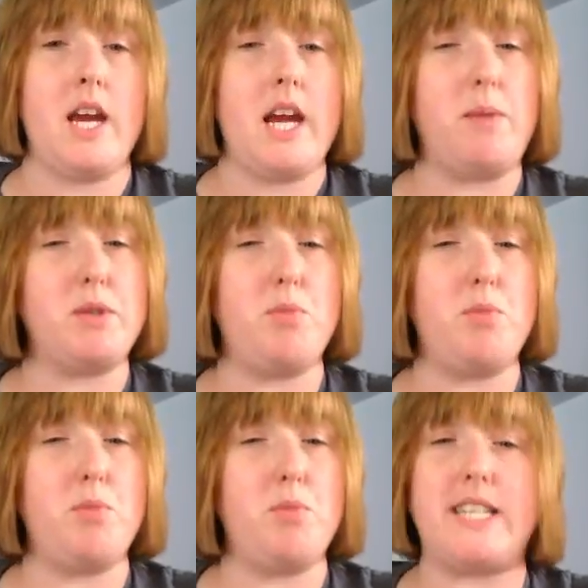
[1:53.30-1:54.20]
It was
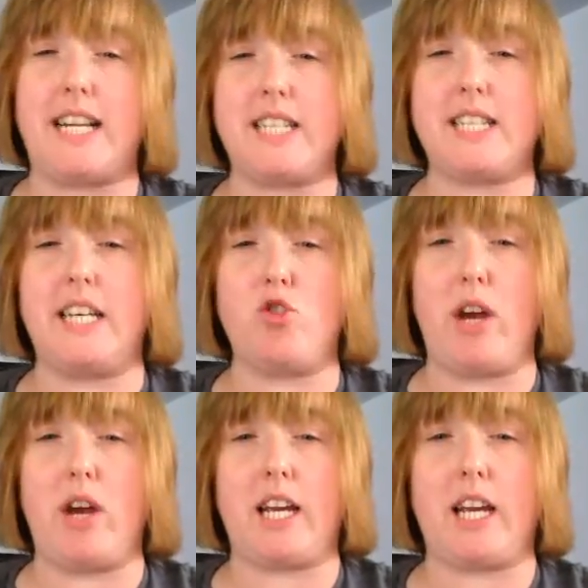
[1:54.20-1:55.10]
more of a dancey
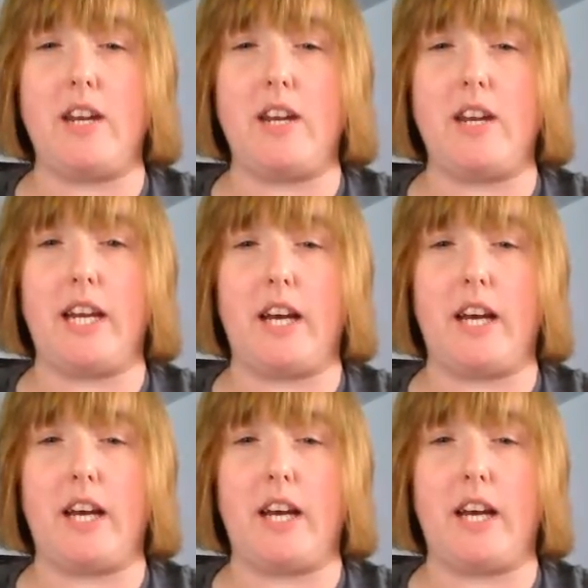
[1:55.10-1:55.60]
track than anything else.